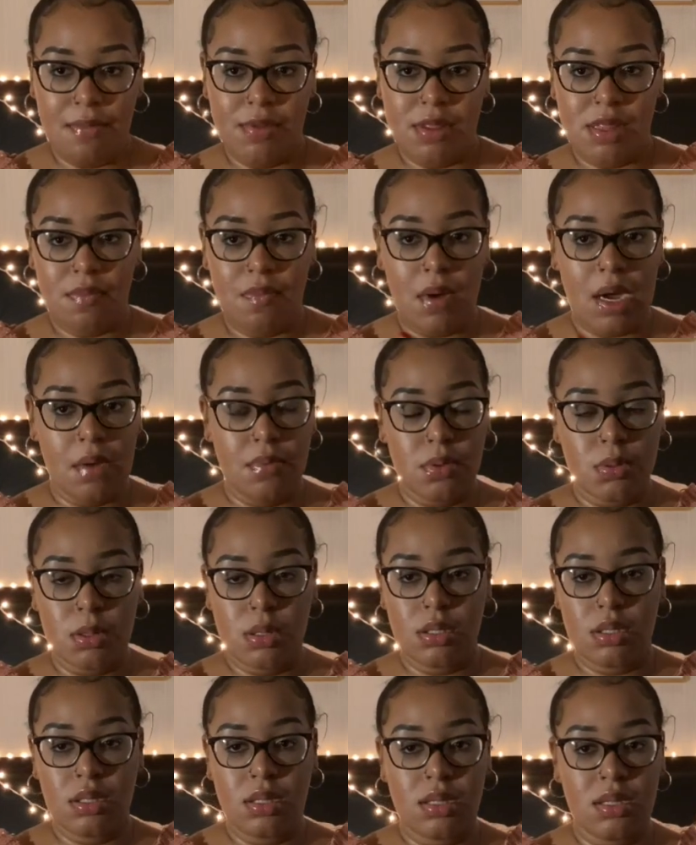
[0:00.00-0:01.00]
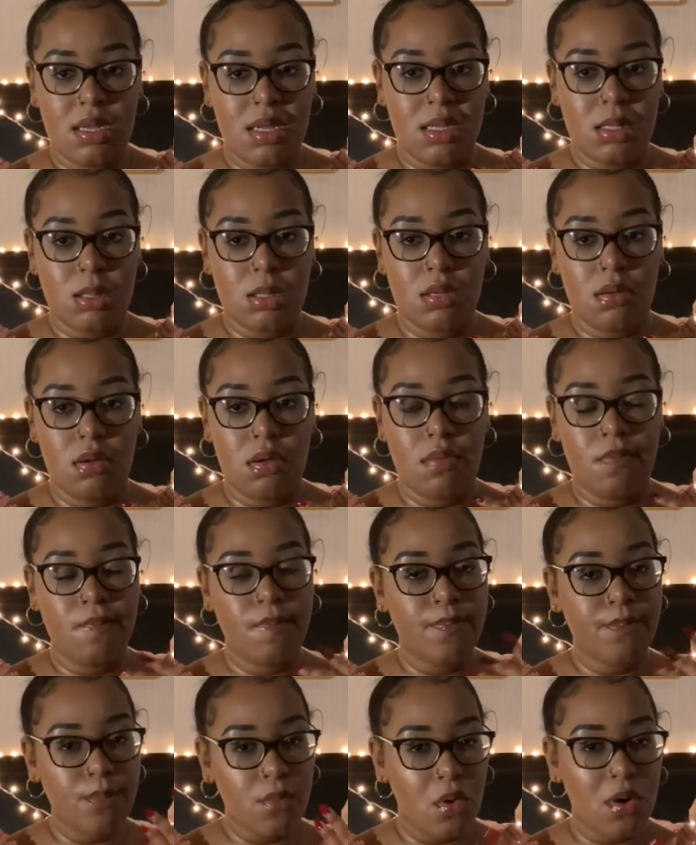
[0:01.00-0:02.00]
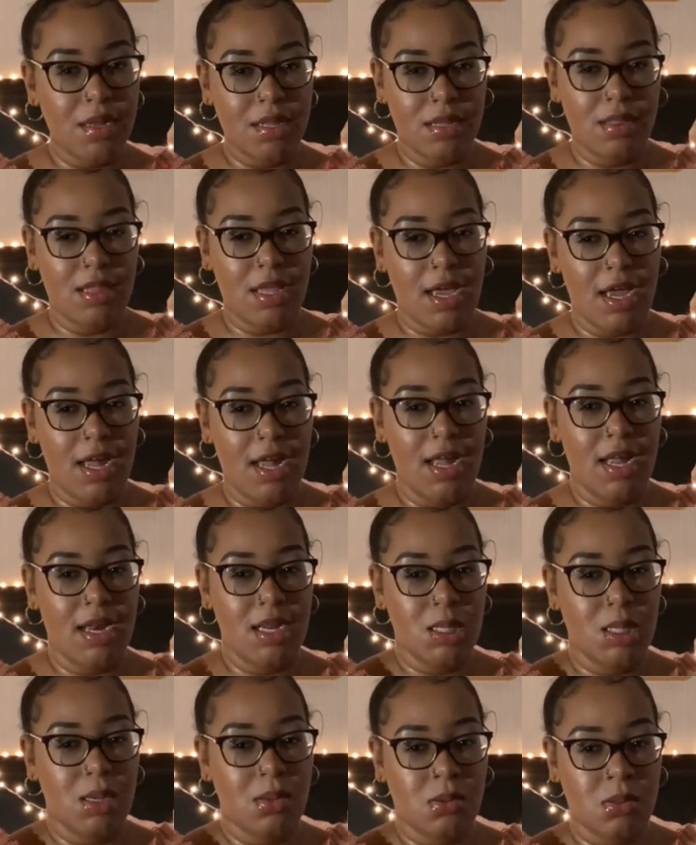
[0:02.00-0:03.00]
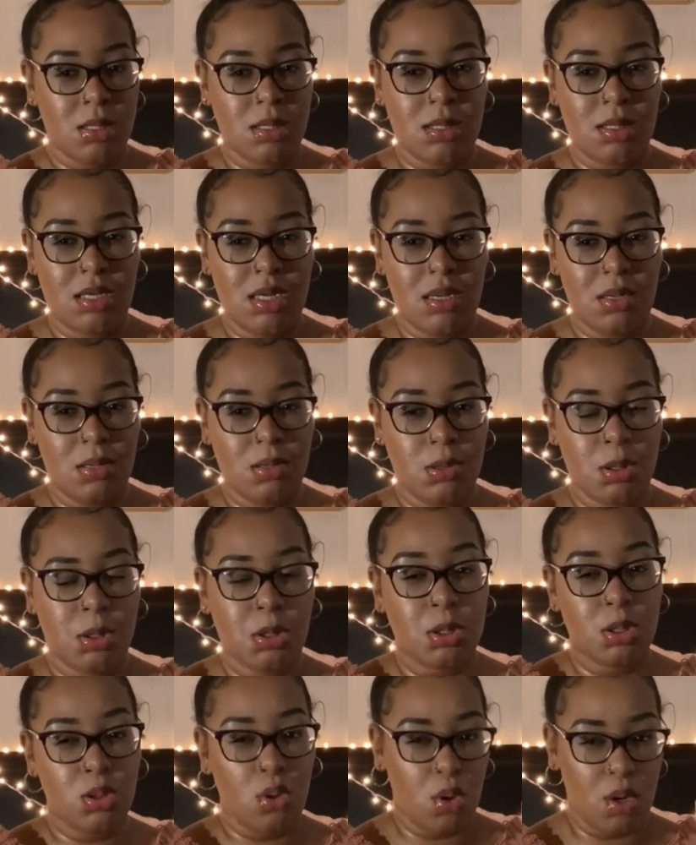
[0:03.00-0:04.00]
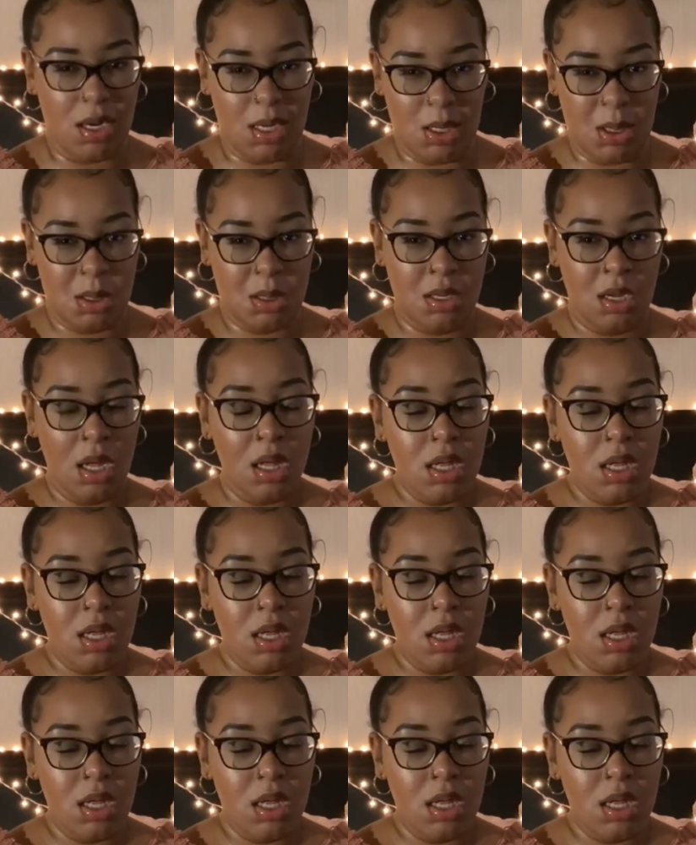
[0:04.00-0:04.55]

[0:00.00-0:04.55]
But the Bible is more than that, and it don't just tell stories.